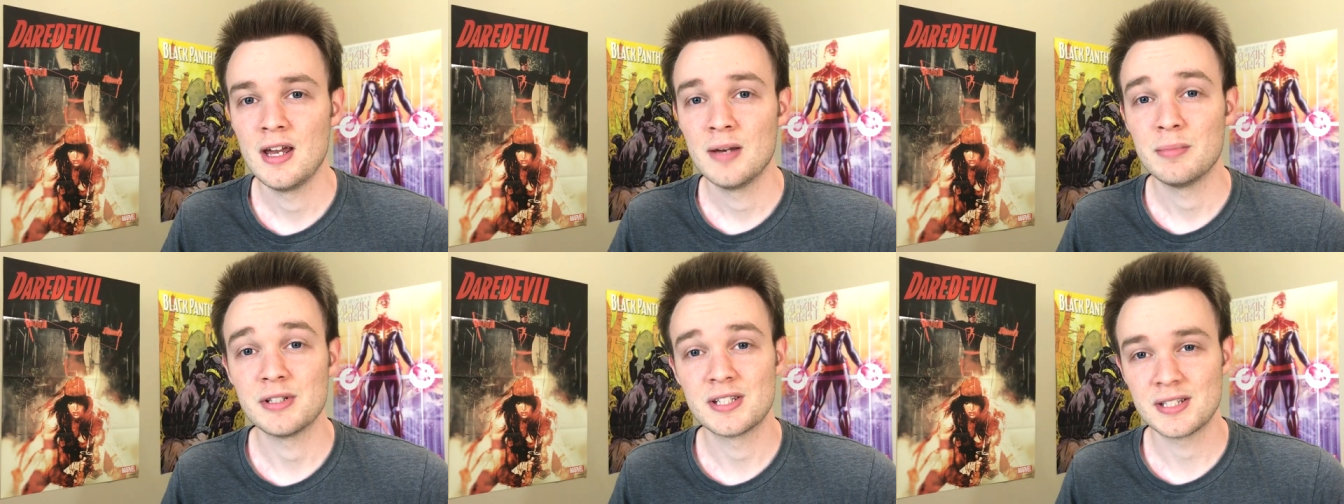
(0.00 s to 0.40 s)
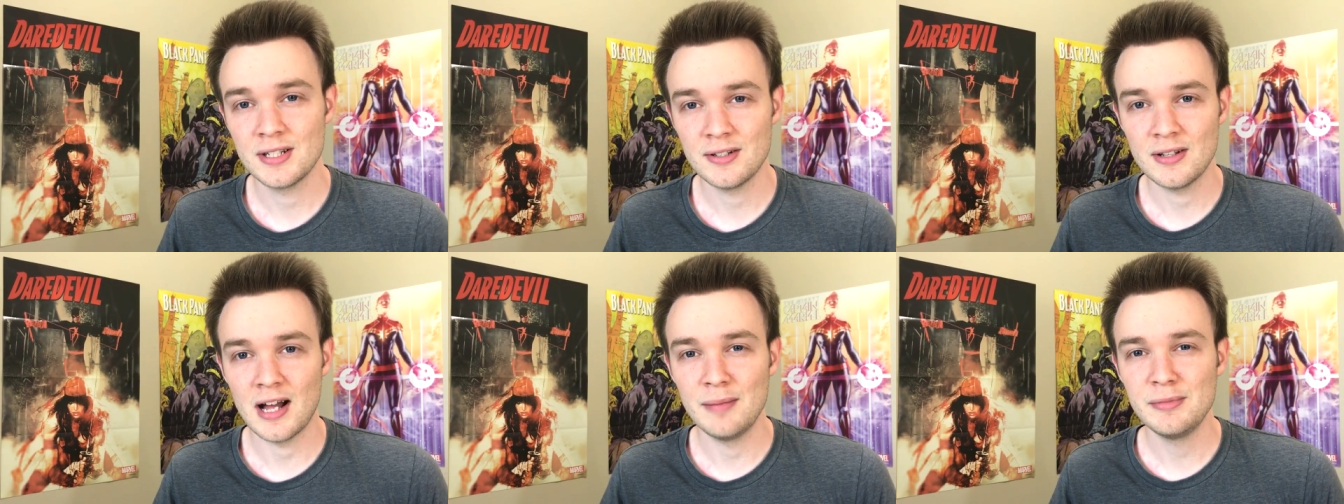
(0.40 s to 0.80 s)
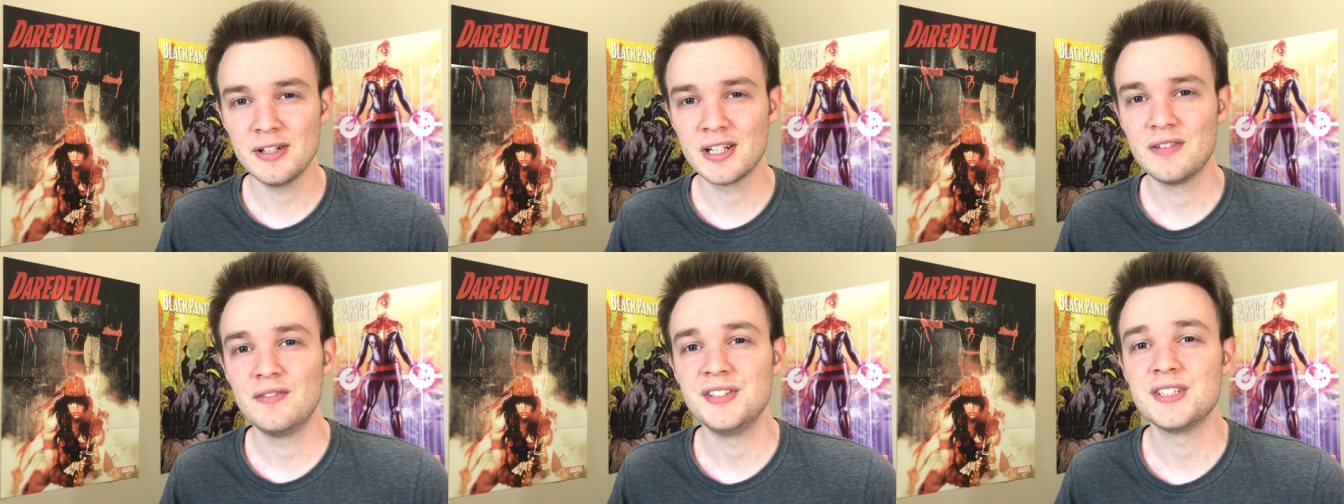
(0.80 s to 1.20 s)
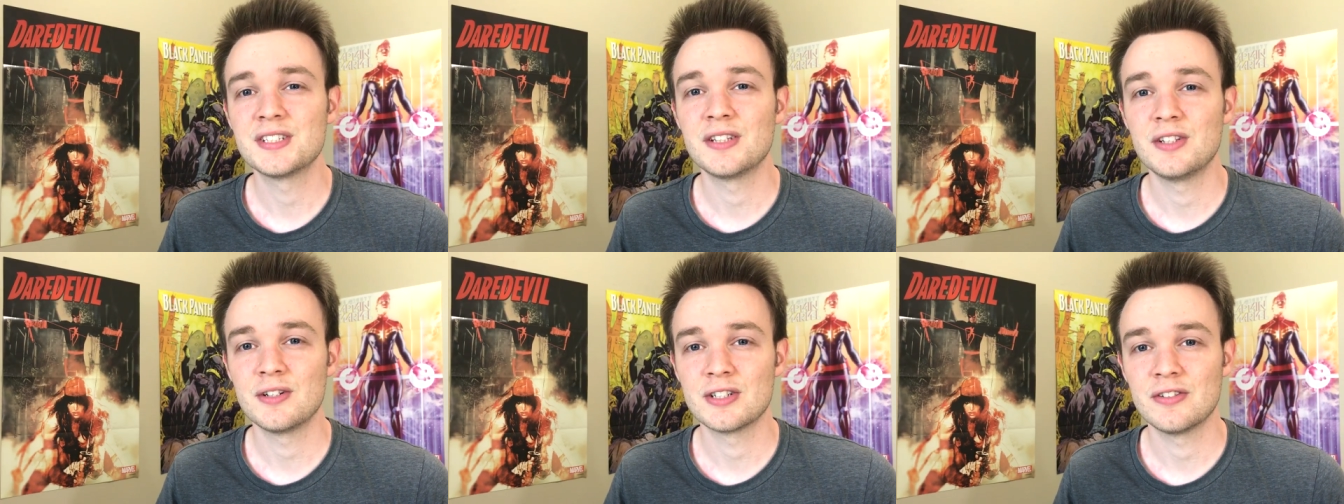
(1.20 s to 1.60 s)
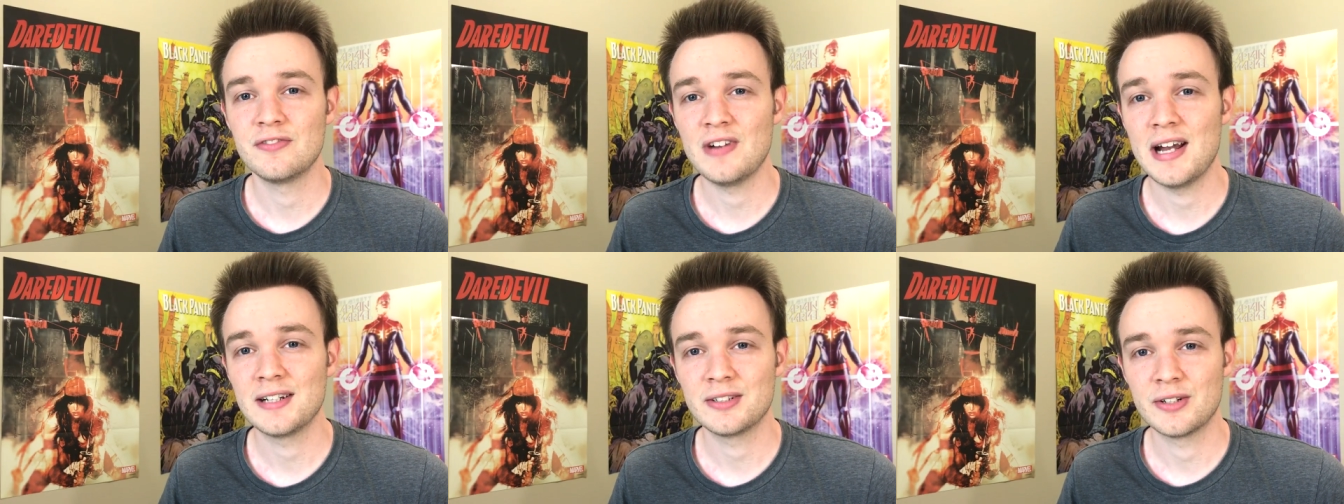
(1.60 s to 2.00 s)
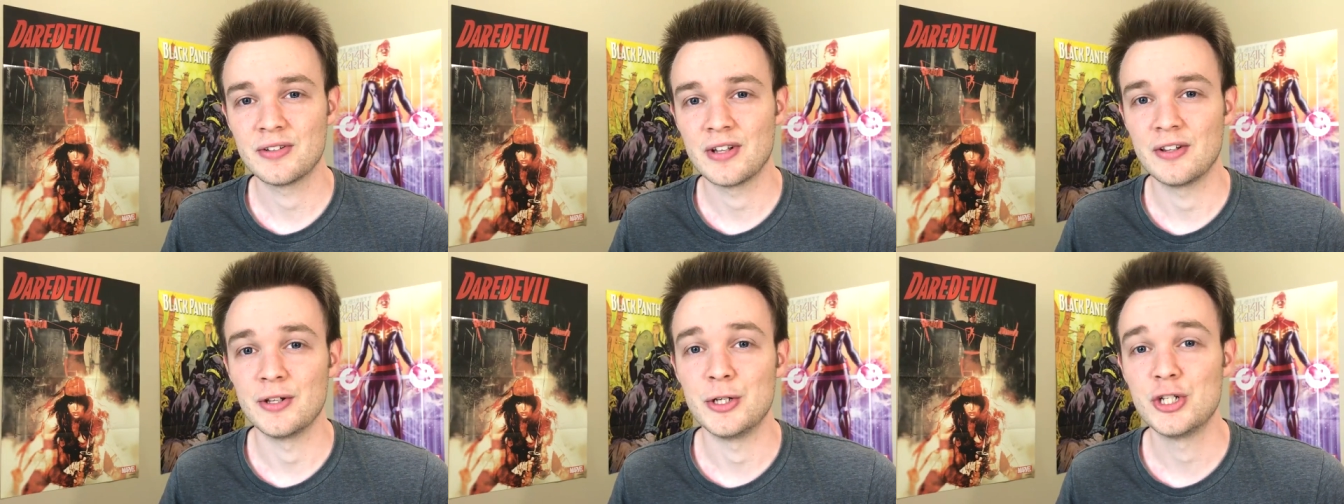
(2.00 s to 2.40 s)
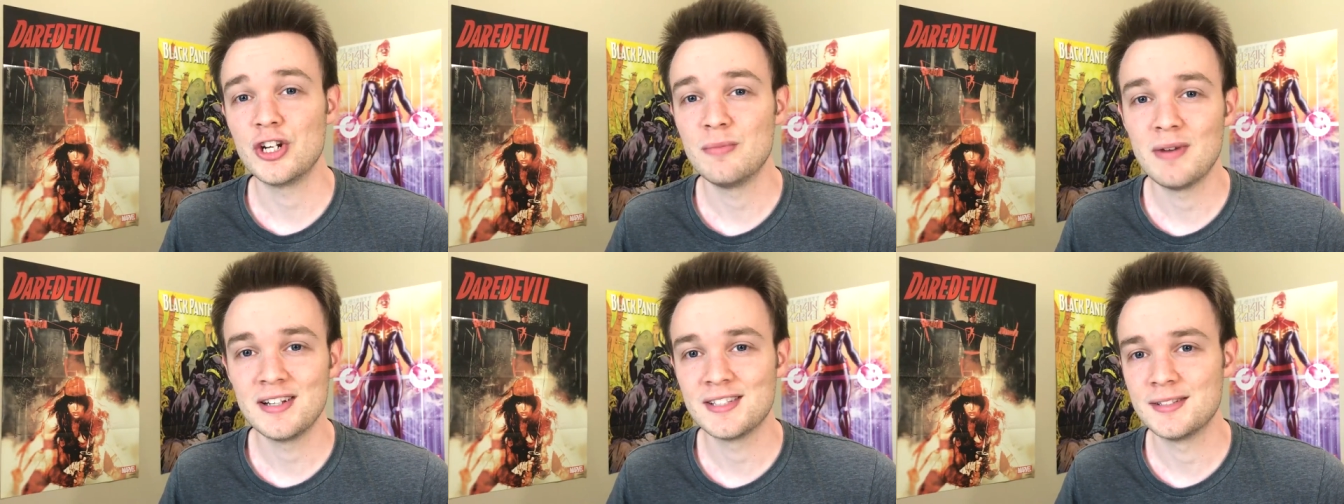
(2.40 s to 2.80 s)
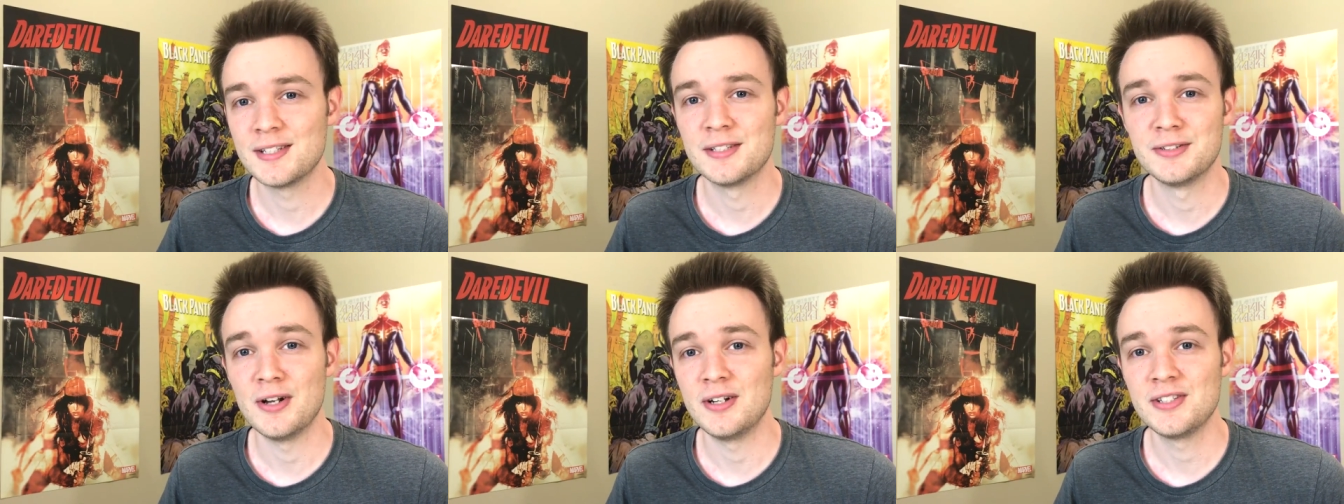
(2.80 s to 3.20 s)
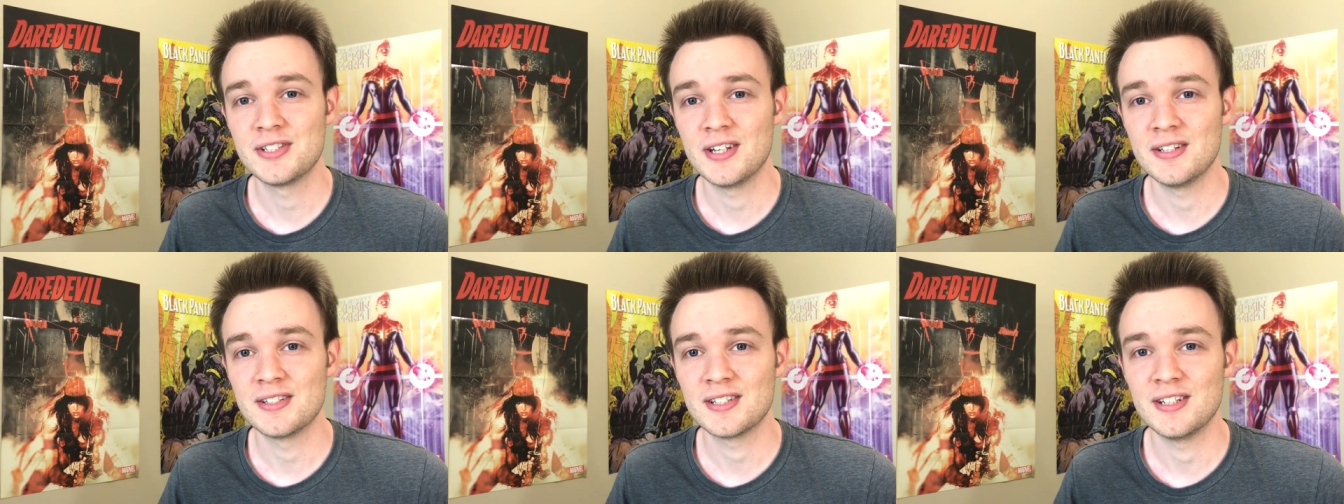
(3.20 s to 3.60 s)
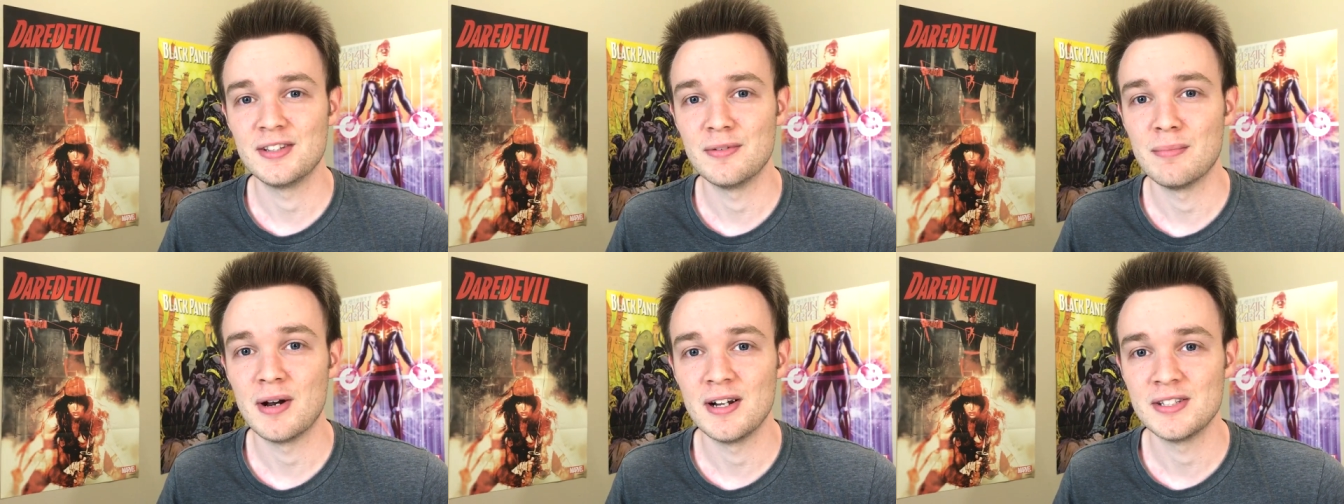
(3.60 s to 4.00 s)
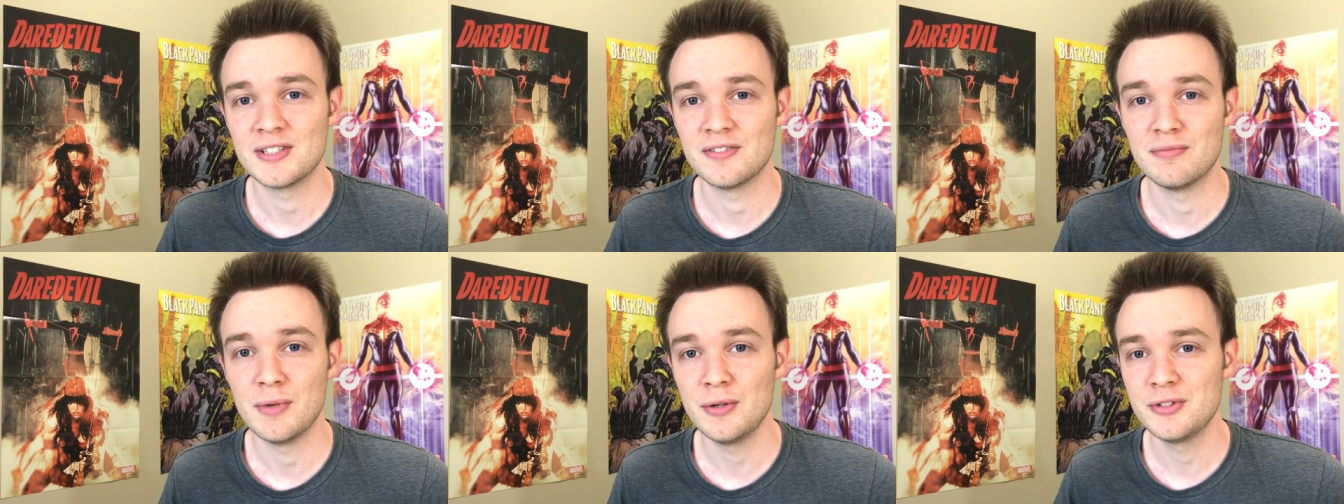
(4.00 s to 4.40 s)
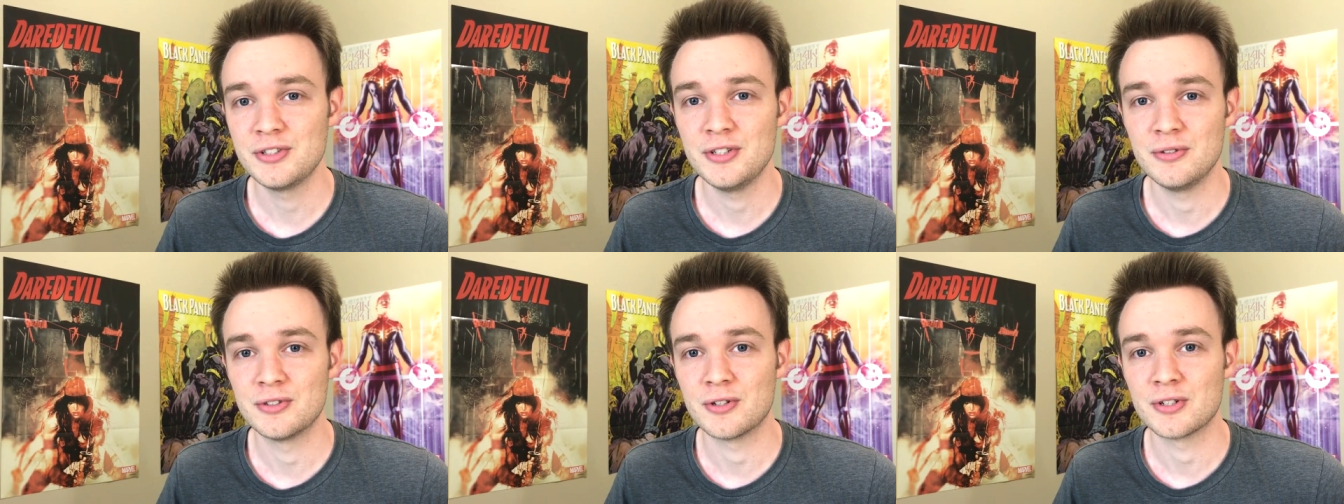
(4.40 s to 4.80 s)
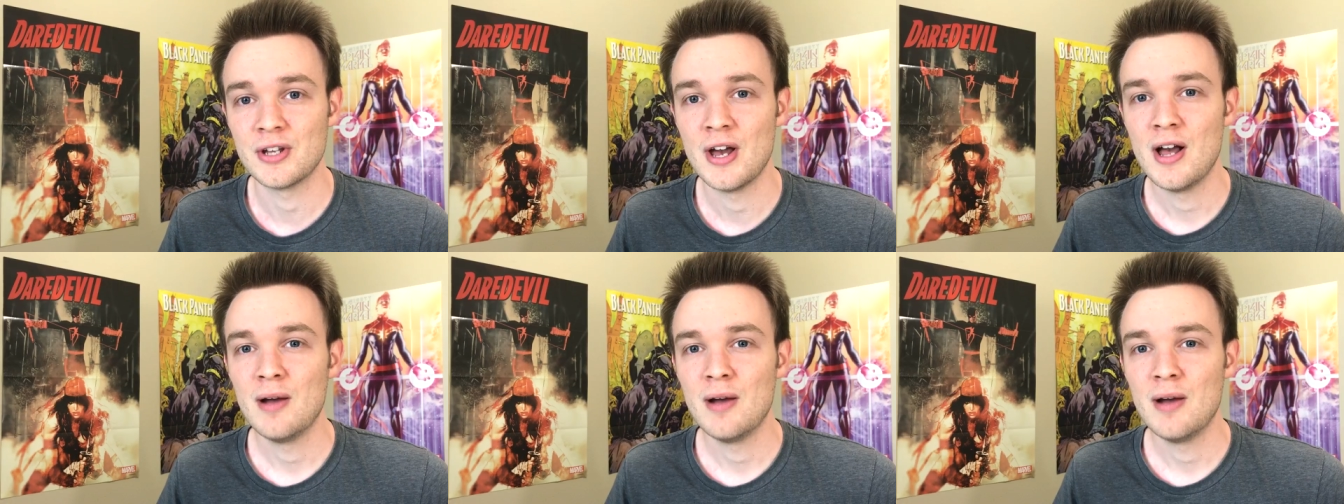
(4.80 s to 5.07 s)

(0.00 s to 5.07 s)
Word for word: But still, I'm not convinced that there's a factor that legitimizes this nonsense in the minds of most users